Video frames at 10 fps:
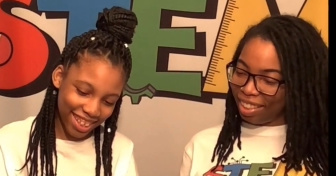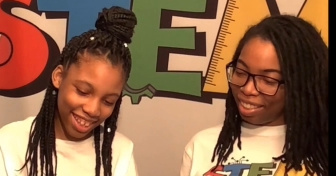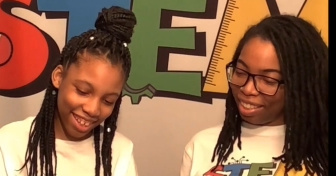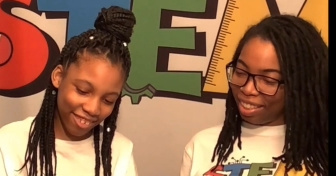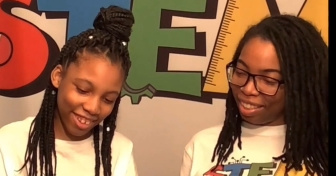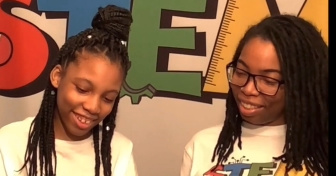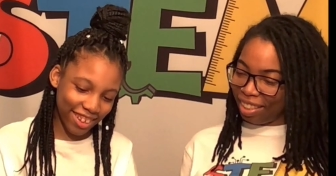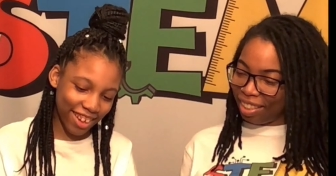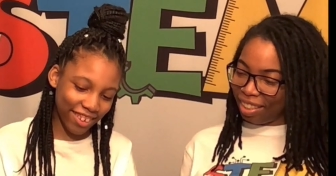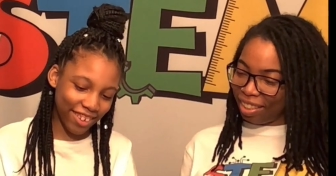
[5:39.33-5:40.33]
Speaker 1: I want,
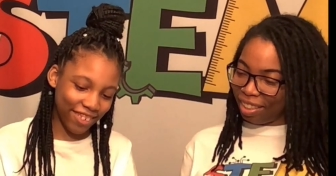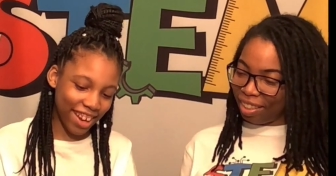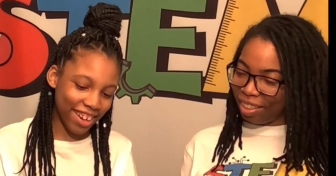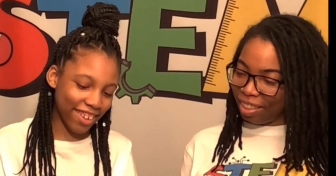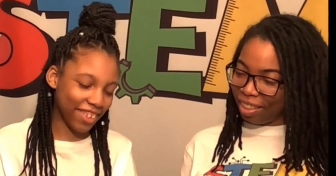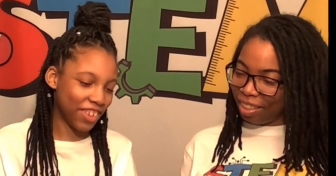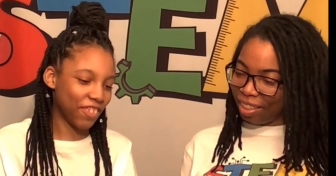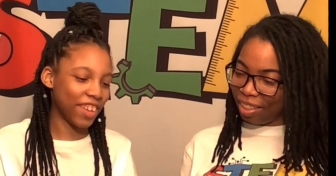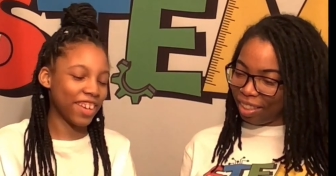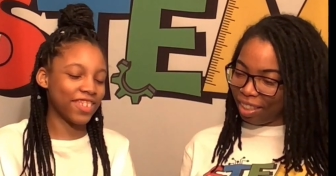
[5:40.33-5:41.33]
I do not know the
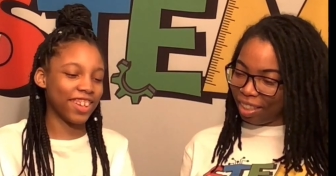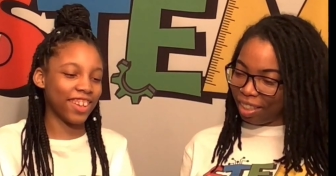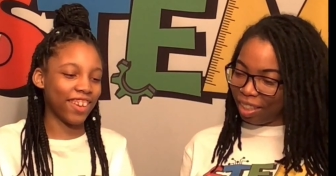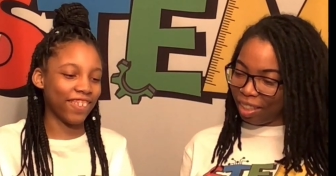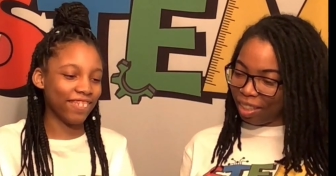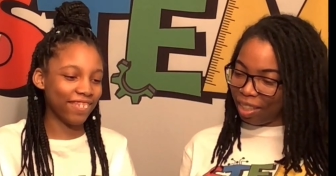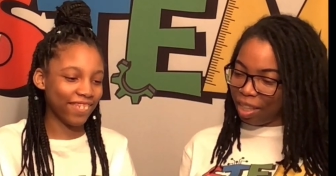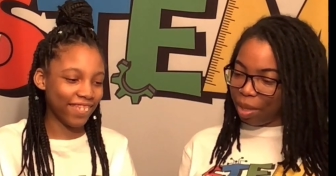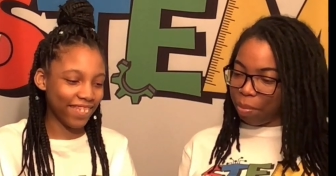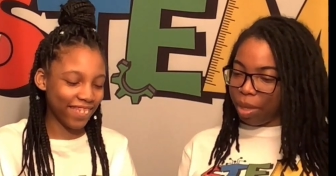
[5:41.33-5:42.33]
magic though.
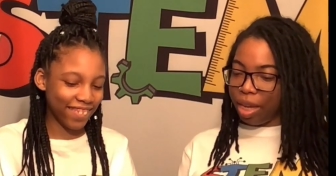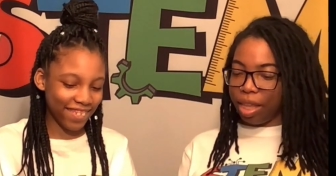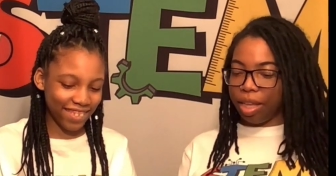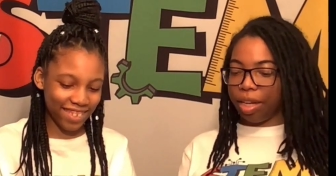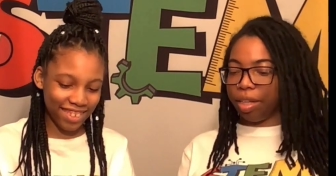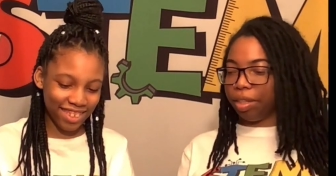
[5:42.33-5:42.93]
Me neither.